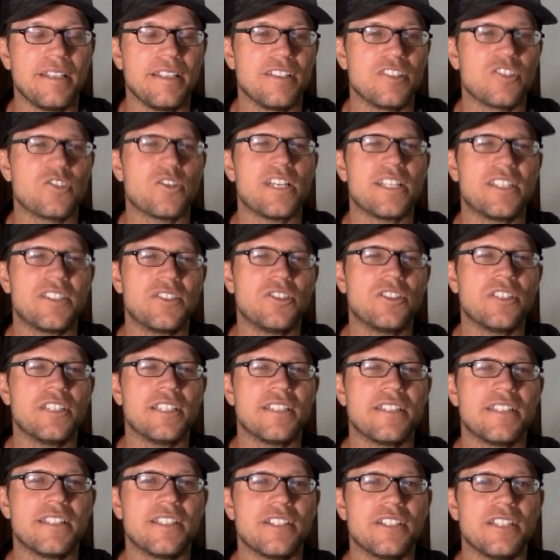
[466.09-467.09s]
So I still
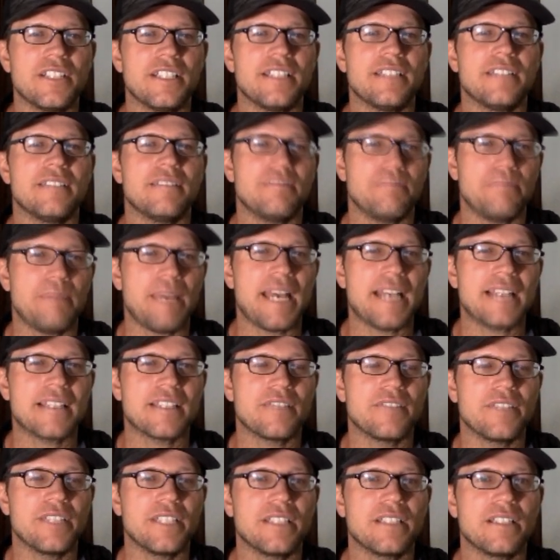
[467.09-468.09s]
consider it
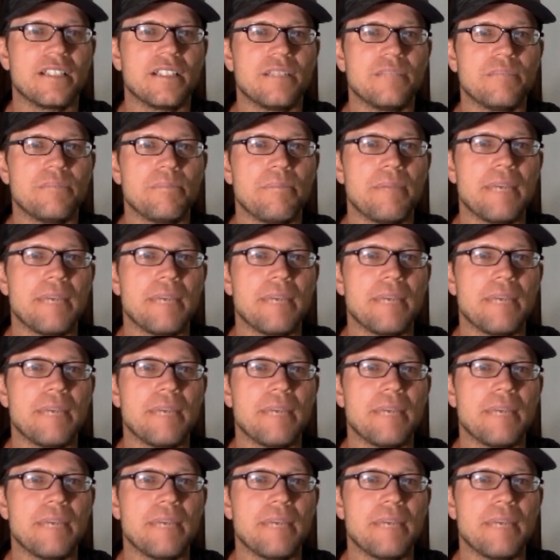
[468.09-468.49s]
passive income.